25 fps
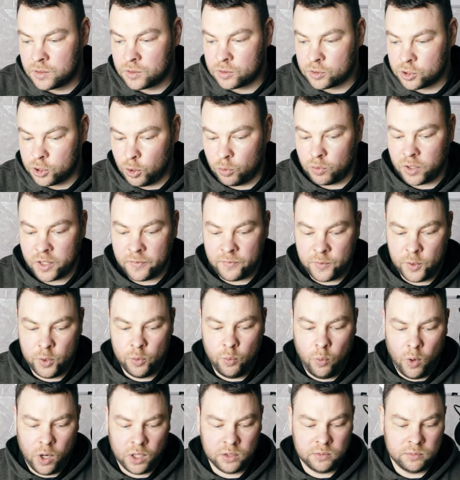So if you
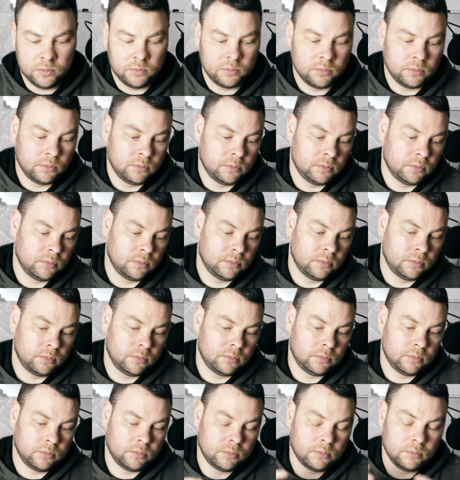want
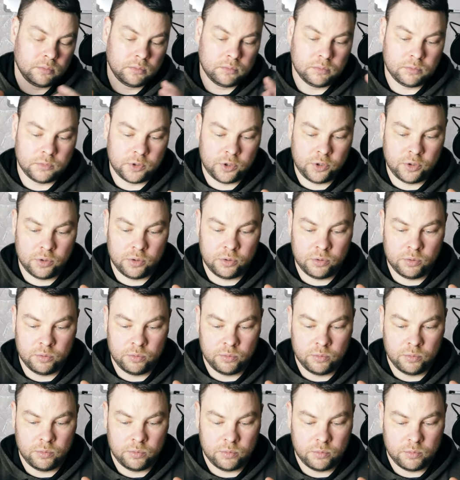to
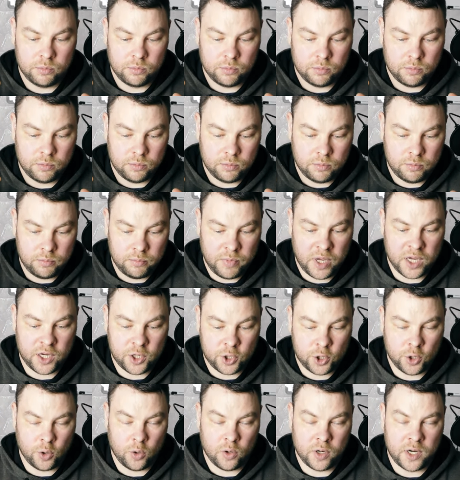make
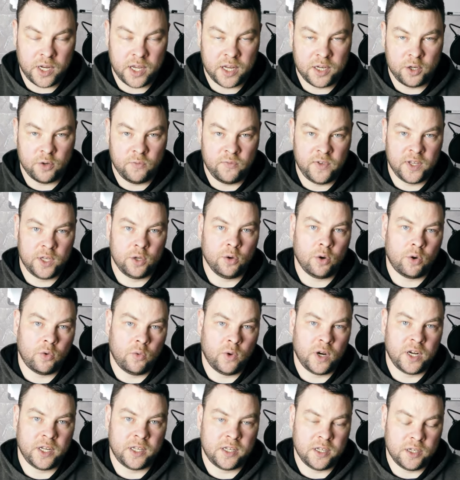sure that your video
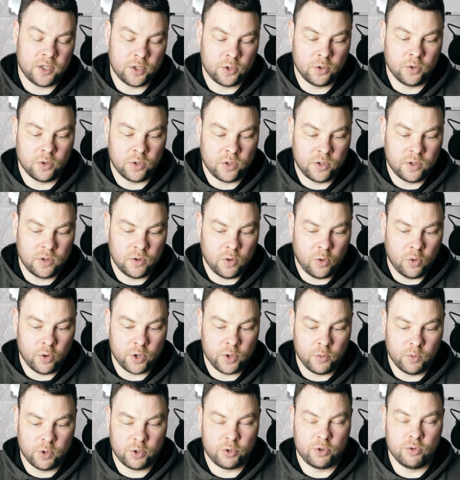quality is good, or
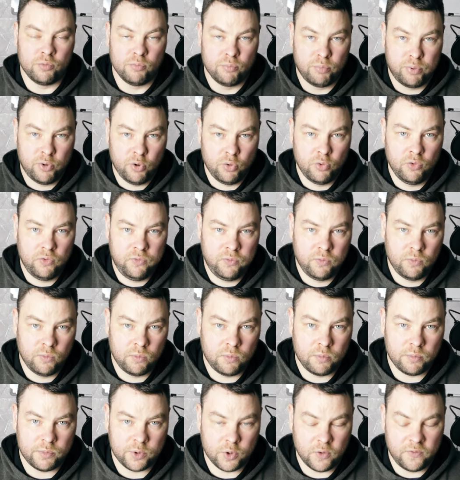you want to improve
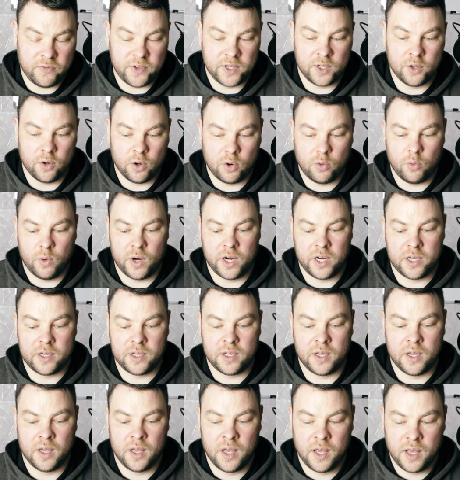your video
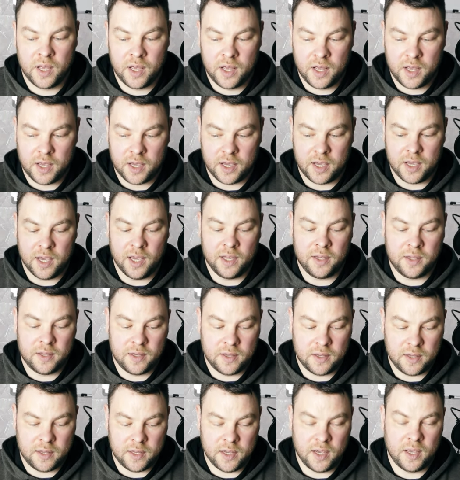quality, get
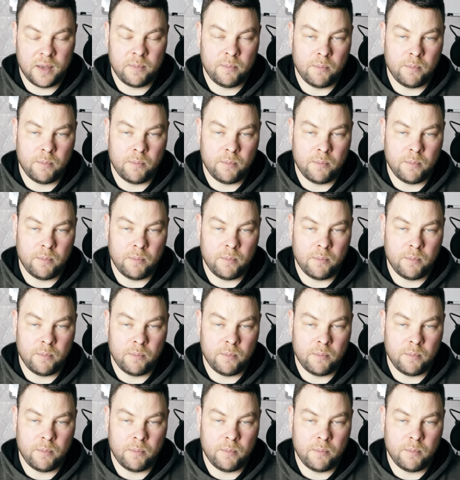the